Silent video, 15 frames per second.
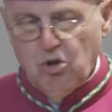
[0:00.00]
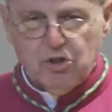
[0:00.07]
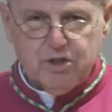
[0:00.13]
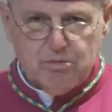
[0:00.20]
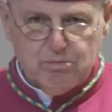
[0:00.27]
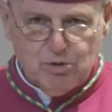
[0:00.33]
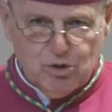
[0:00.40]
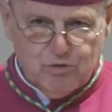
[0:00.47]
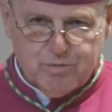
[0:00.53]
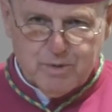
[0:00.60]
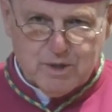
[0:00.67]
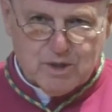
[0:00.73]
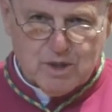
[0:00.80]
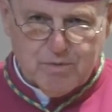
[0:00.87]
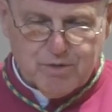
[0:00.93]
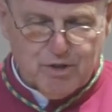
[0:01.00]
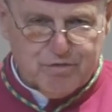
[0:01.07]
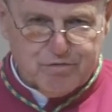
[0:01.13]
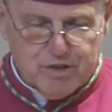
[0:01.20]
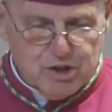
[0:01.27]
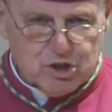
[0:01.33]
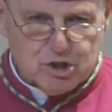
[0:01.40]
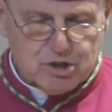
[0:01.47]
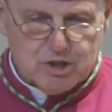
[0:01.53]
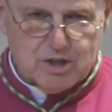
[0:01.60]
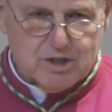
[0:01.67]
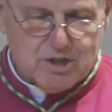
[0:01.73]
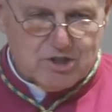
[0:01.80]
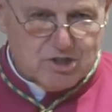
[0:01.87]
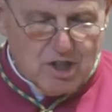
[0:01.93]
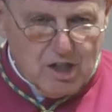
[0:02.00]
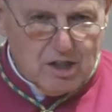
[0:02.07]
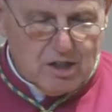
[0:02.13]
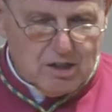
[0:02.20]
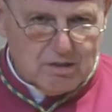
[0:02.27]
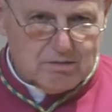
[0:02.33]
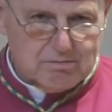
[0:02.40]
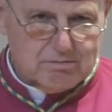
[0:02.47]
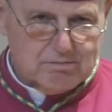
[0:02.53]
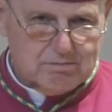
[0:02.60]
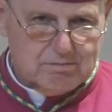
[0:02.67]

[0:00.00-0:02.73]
all the movements of the fishes in the sea.